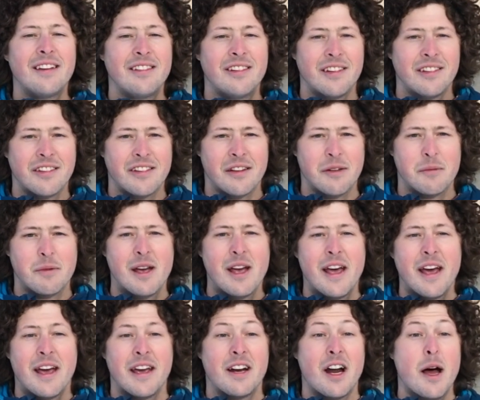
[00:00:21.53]
system,
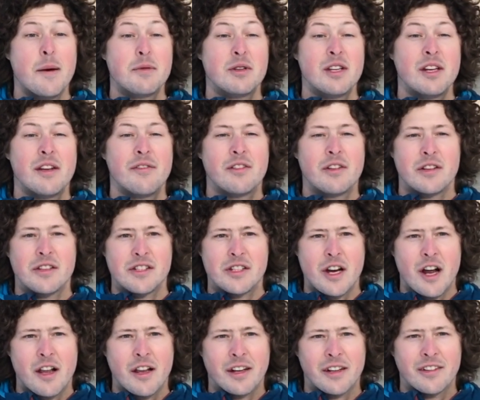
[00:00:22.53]
an option if you're
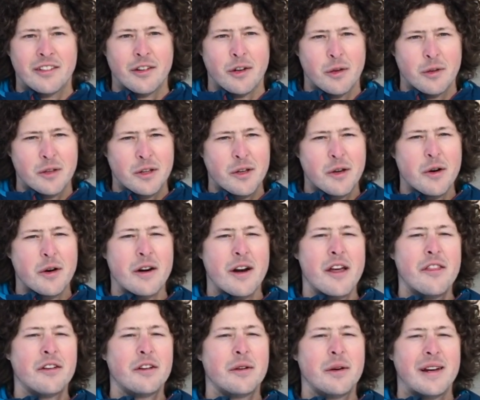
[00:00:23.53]
installing solar or
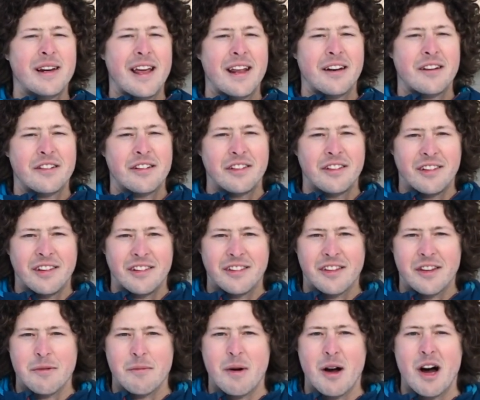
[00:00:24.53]
another green energy
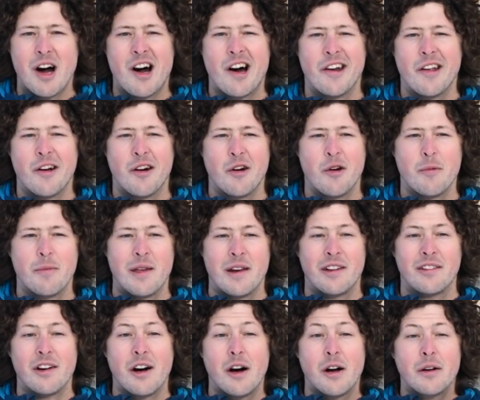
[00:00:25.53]
system on a home that
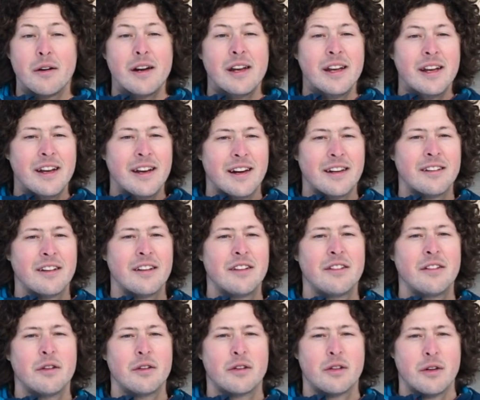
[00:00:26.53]
is already
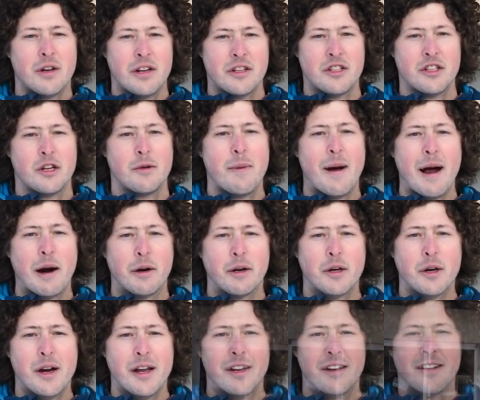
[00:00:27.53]
connected to a traditional power
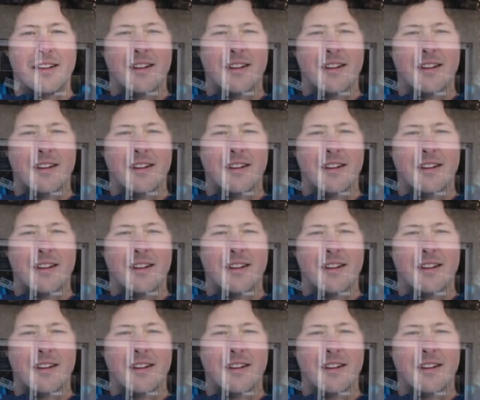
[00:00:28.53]
grid.